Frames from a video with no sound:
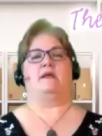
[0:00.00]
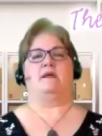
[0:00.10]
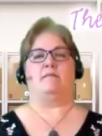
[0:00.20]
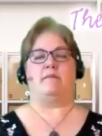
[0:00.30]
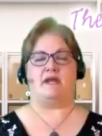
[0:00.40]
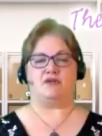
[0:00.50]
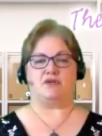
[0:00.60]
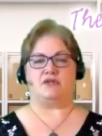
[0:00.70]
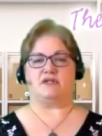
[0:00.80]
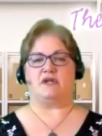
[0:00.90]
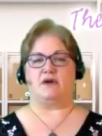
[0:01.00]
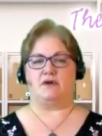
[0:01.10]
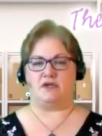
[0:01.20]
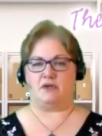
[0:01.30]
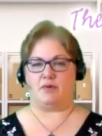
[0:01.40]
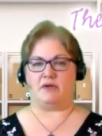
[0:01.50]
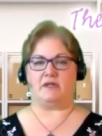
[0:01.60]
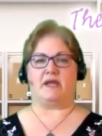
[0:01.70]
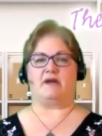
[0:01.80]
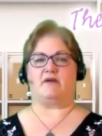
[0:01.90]
Make sure that you put a
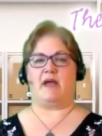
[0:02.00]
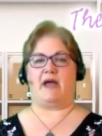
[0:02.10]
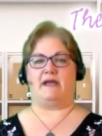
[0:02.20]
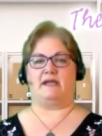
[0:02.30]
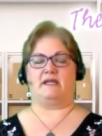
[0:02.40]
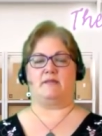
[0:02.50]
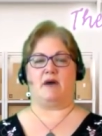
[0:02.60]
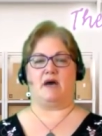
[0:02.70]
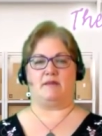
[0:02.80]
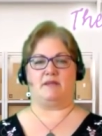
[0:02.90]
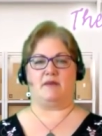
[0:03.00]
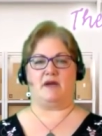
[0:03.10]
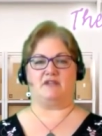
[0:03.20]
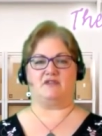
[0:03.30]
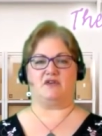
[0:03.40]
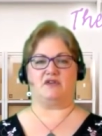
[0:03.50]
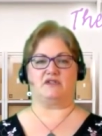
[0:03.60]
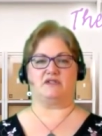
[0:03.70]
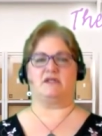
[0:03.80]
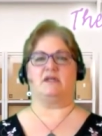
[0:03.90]
layer of padding in the bottom of the box
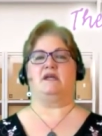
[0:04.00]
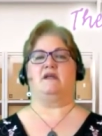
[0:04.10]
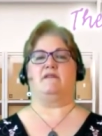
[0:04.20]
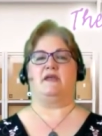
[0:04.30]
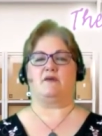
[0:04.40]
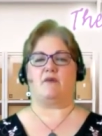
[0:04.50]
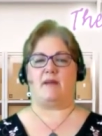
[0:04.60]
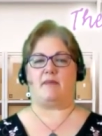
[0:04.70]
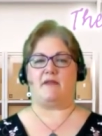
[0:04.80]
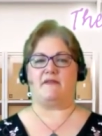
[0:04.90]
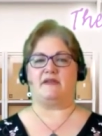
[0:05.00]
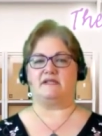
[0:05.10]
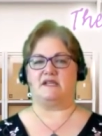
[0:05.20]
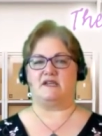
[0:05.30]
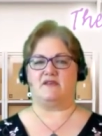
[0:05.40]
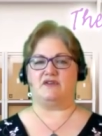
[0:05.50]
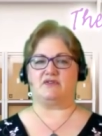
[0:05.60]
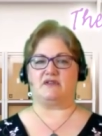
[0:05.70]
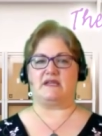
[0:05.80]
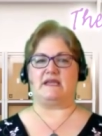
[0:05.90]
first, then wrap all the things
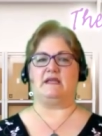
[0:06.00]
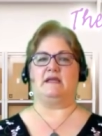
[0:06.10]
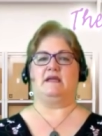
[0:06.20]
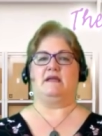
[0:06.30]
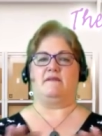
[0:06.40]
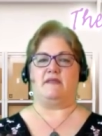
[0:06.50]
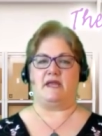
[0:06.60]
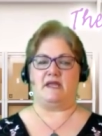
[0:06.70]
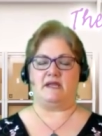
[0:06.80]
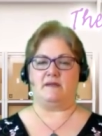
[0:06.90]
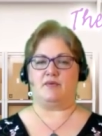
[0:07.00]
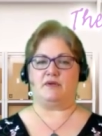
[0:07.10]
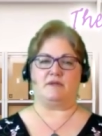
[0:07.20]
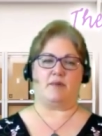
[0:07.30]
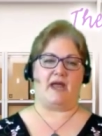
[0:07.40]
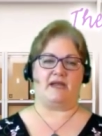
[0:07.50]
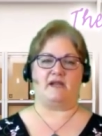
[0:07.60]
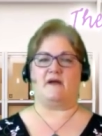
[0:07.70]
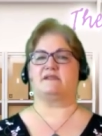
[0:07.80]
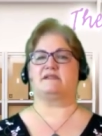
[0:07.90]
individually, then put padding
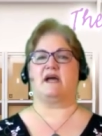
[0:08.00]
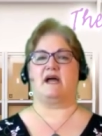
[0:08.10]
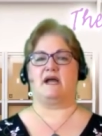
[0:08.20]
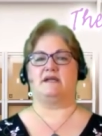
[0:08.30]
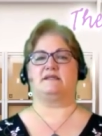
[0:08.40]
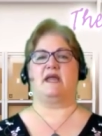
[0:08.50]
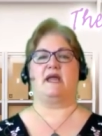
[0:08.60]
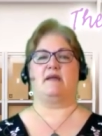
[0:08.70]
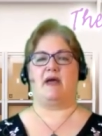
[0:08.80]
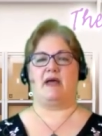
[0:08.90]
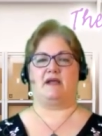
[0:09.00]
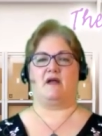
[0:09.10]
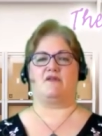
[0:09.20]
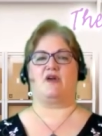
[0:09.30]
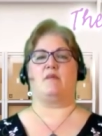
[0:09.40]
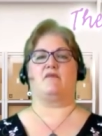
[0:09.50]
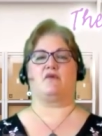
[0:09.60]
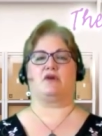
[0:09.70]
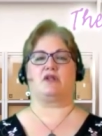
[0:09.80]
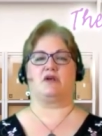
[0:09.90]
on the sides and padding on top
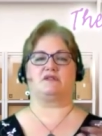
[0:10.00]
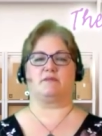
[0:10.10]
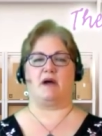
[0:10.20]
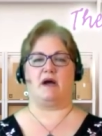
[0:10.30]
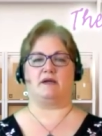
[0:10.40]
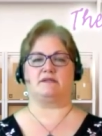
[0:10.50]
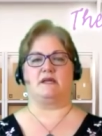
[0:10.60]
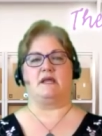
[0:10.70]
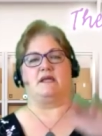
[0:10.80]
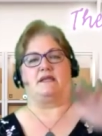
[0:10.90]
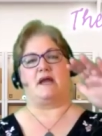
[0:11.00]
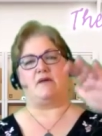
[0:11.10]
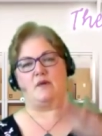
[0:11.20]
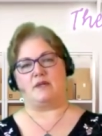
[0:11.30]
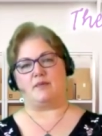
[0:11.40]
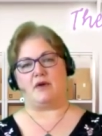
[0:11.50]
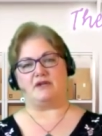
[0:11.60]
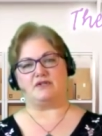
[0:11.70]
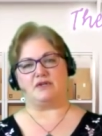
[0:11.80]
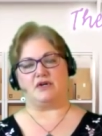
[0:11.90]
before you close the box. That way, when the
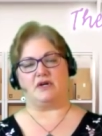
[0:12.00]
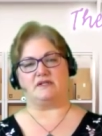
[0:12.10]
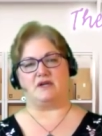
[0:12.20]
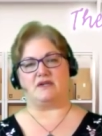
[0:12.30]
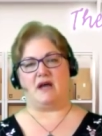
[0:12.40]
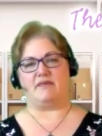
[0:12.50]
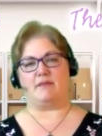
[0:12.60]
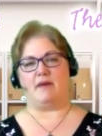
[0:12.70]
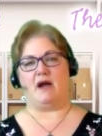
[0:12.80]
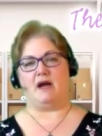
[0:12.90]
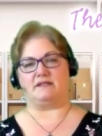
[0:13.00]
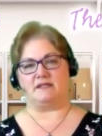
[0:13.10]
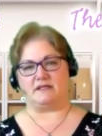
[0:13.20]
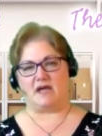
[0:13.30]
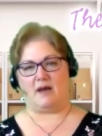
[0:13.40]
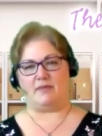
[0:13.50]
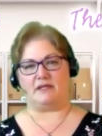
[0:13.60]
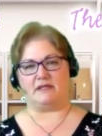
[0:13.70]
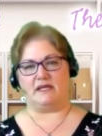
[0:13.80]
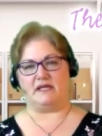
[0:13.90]
pressure is on top of the box and the top of
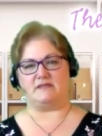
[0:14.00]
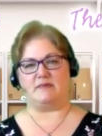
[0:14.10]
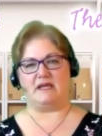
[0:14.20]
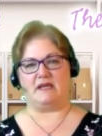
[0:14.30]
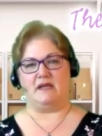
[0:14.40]
the lid is being